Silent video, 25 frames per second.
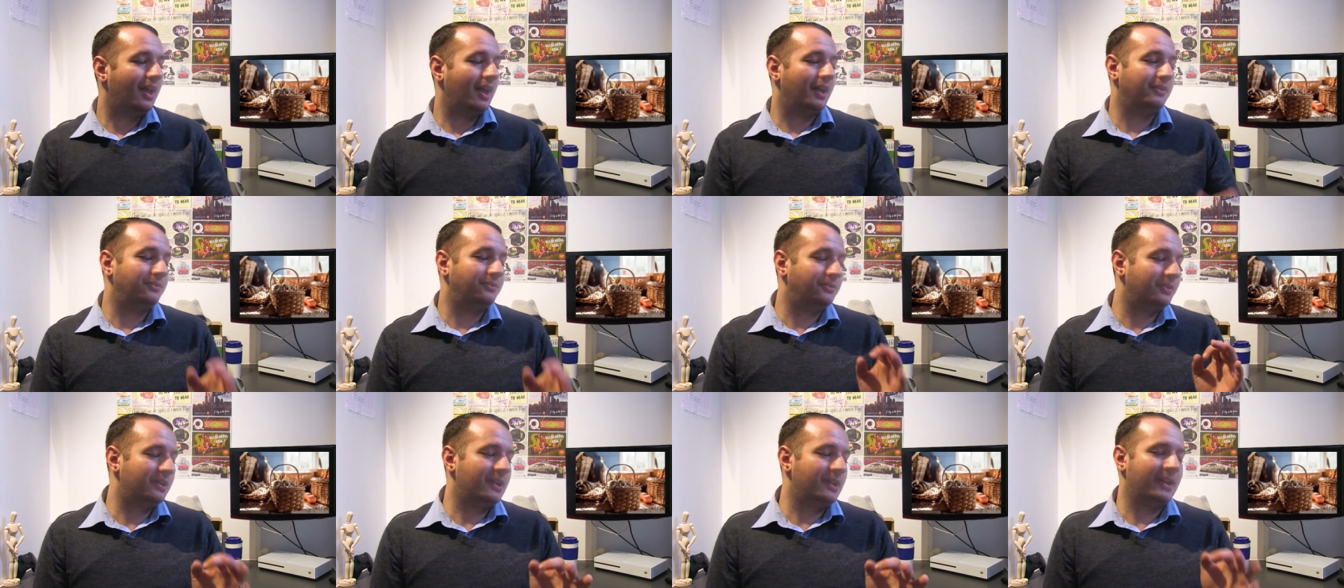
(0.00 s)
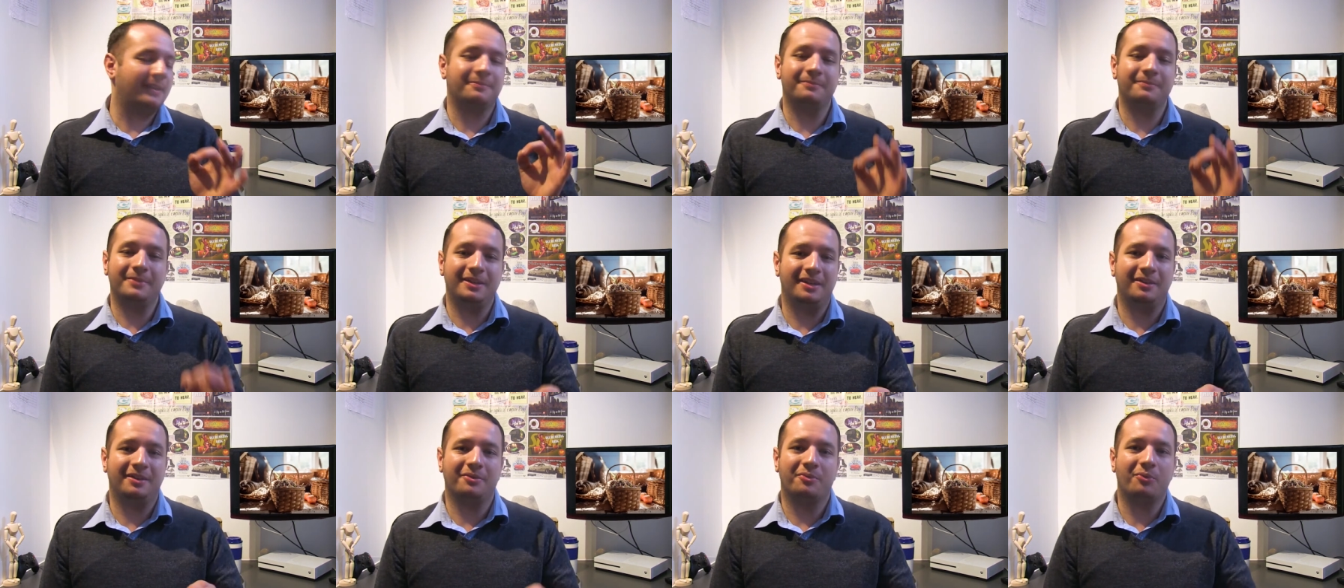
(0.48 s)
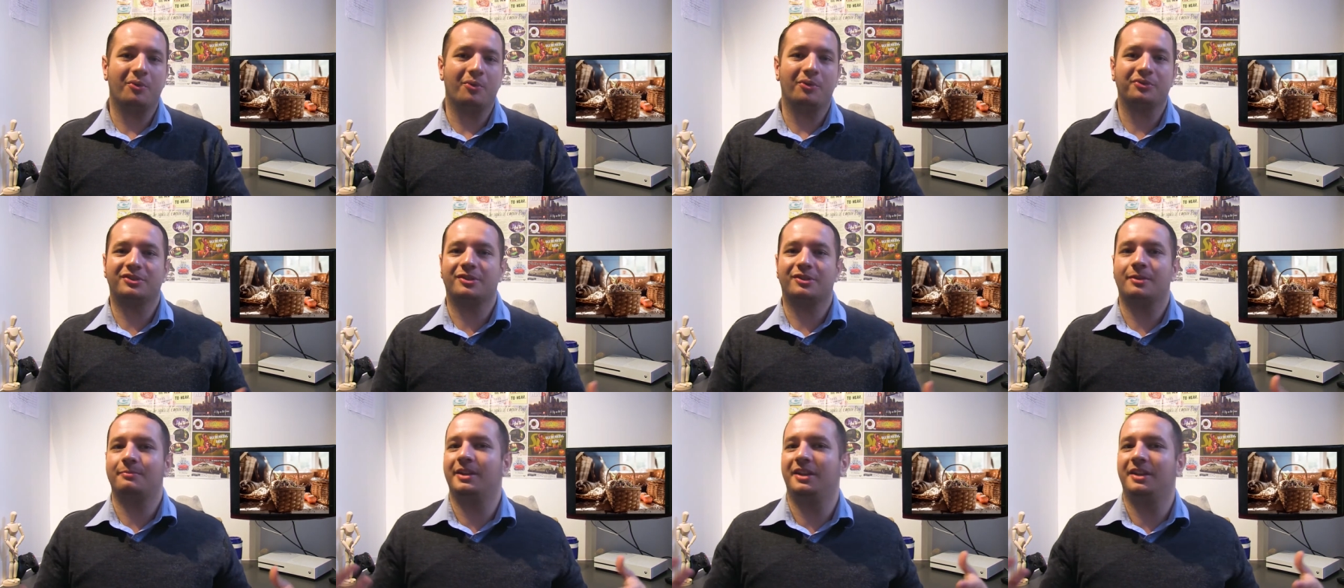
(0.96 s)
and if you're like me who
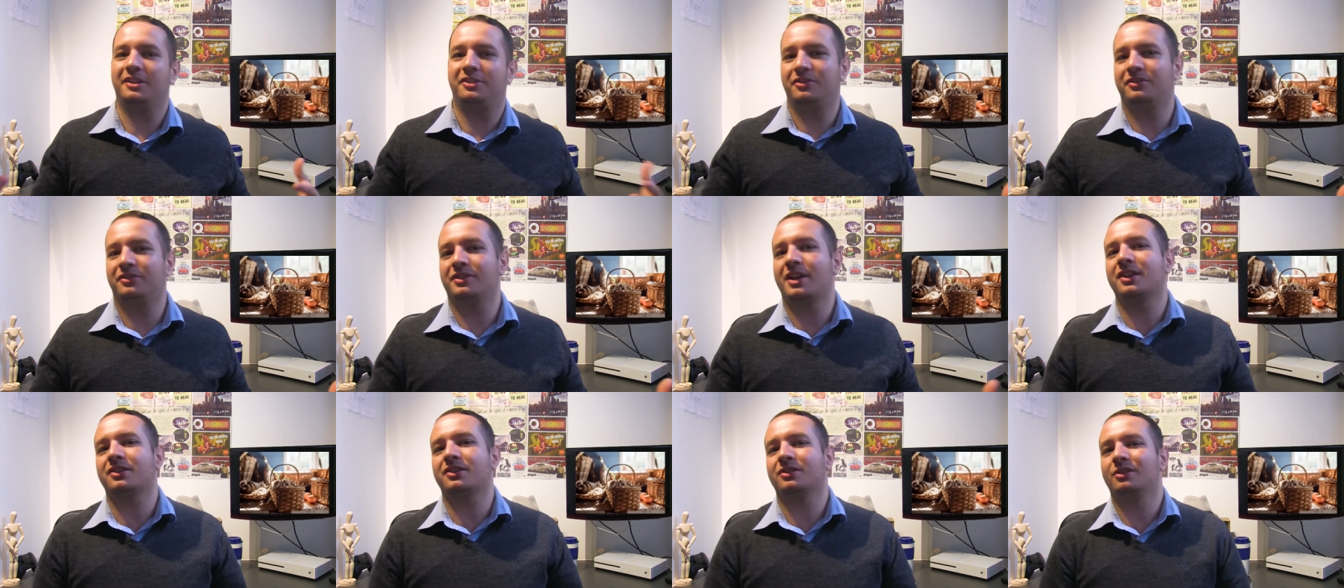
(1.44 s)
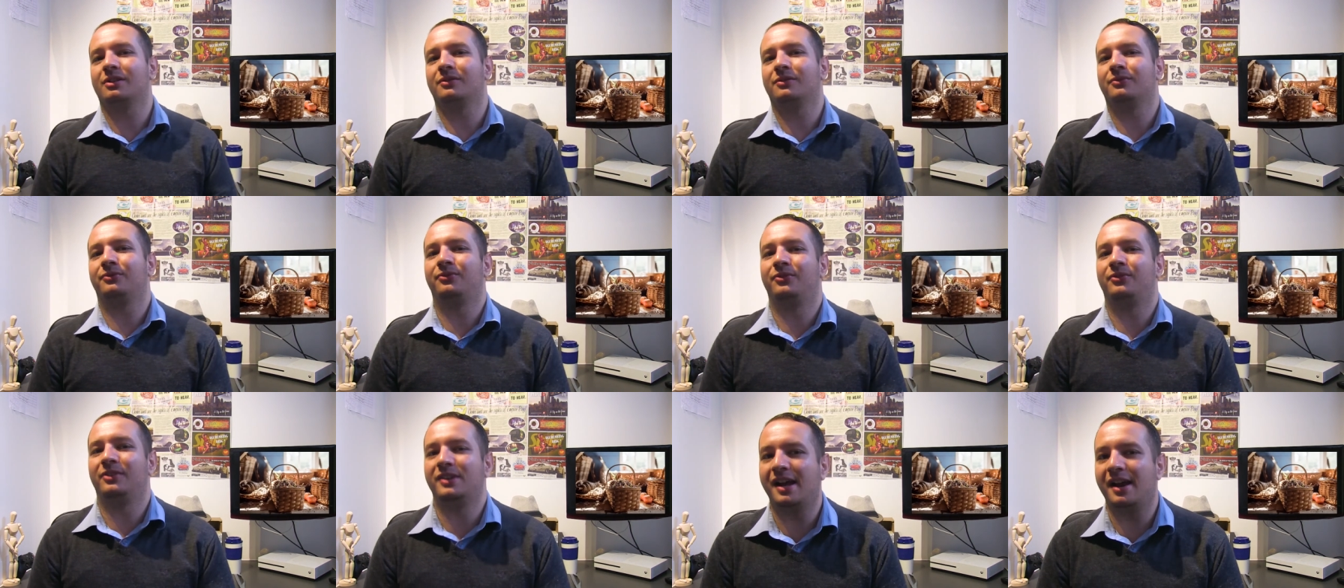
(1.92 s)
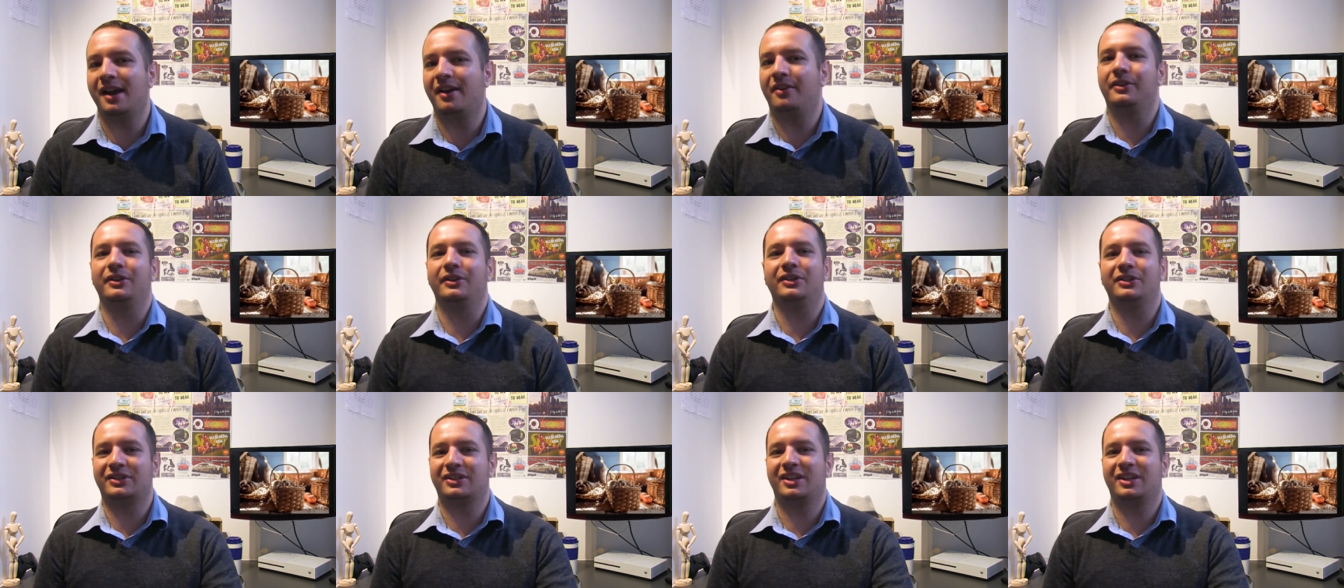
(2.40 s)
wants some international
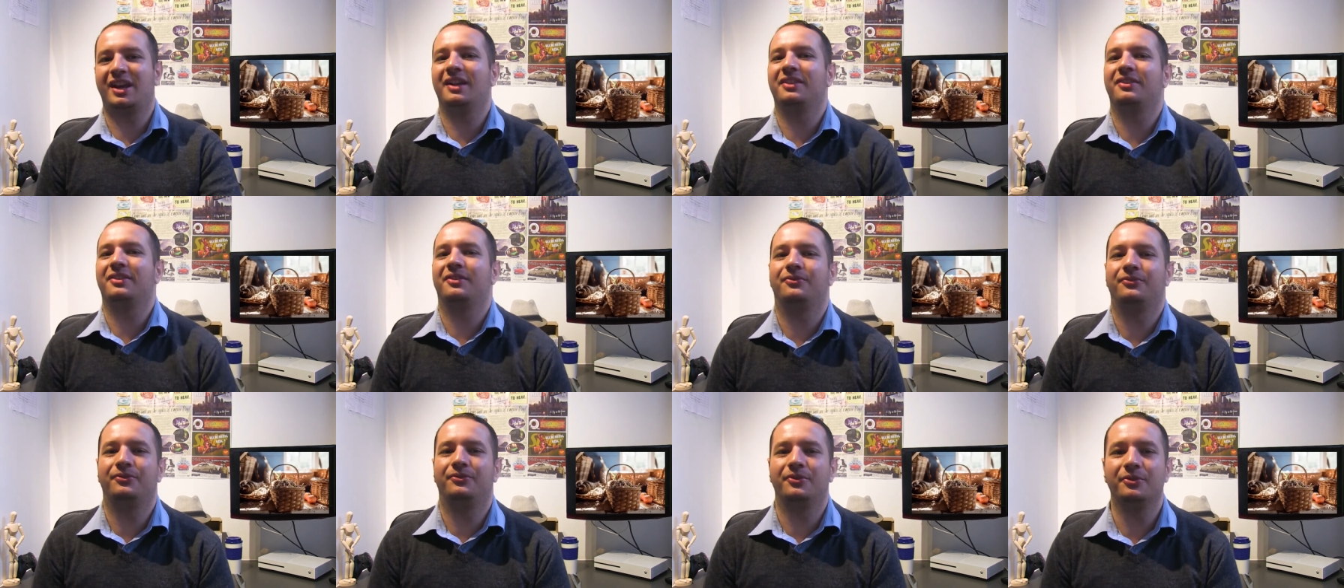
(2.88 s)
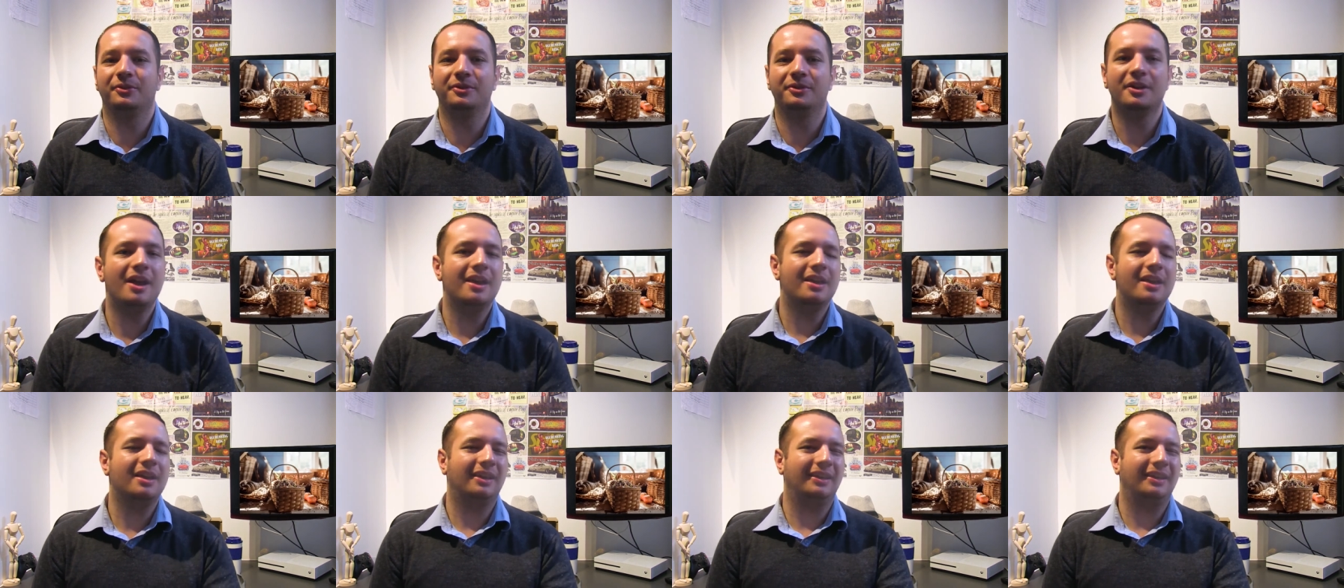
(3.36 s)
flair inside their food,